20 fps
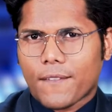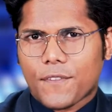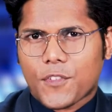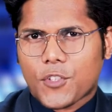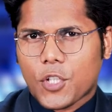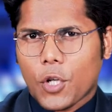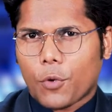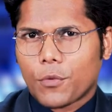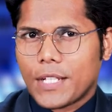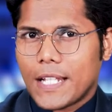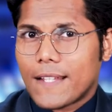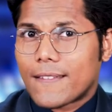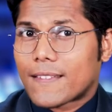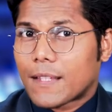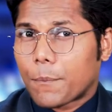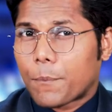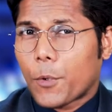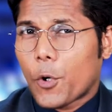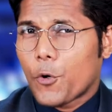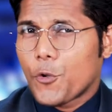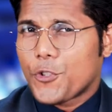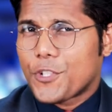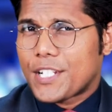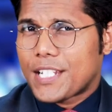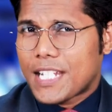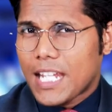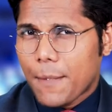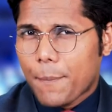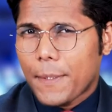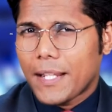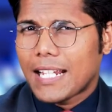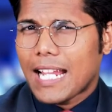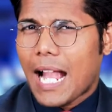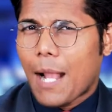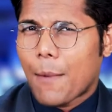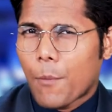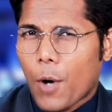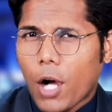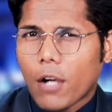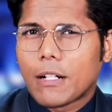have shown his support dipping
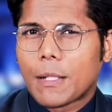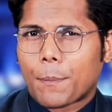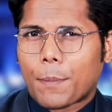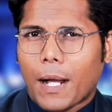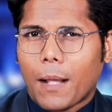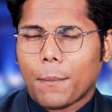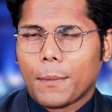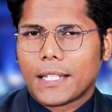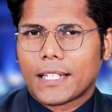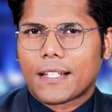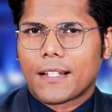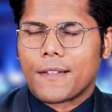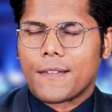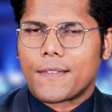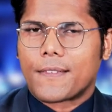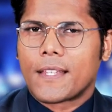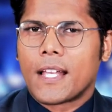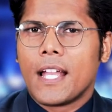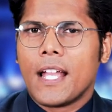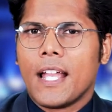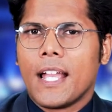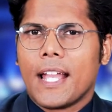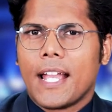among Republicans